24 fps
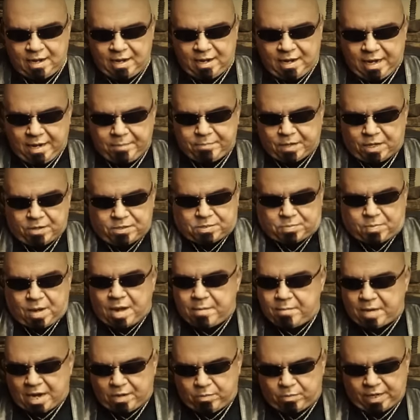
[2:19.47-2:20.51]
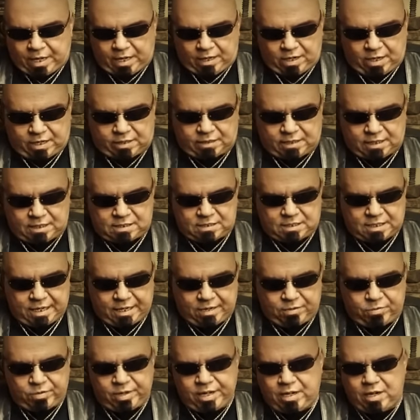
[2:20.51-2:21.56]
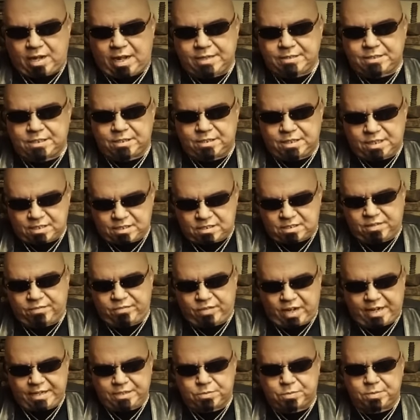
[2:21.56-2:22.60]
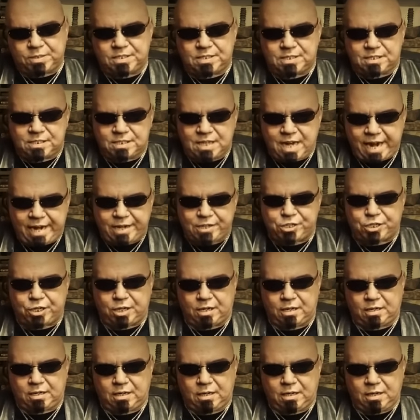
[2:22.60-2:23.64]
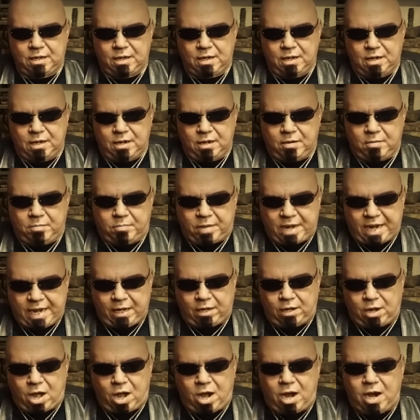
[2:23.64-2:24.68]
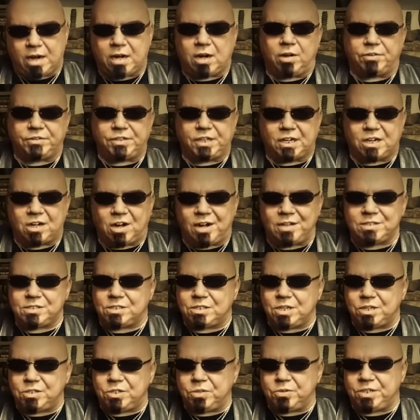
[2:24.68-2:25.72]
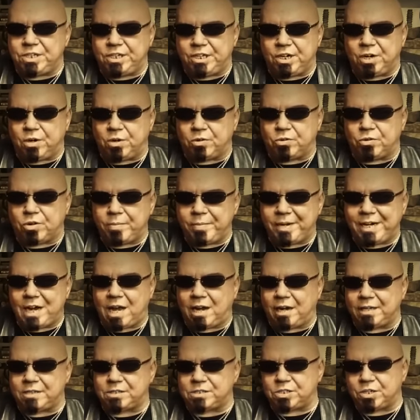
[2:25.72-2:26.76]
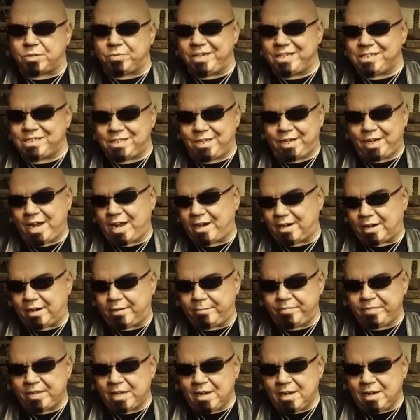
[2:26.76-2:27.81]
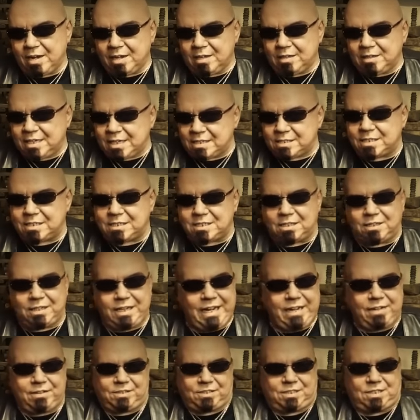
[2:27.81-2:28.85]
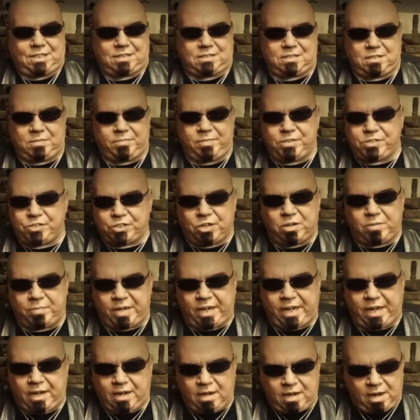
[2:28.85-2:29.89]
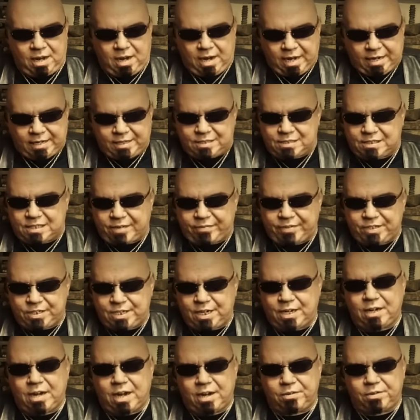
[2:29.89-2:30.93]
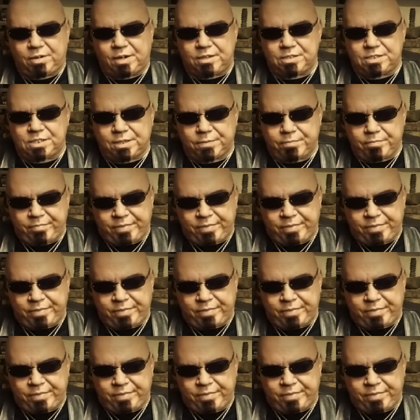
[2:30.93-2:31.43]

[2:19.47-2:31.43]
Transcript: It blows my mind when I look at this thing and realize that this device was sanctioned by a law called the Constitutio Criminalis Teresiana. This is a legal system in Germany in the 1700s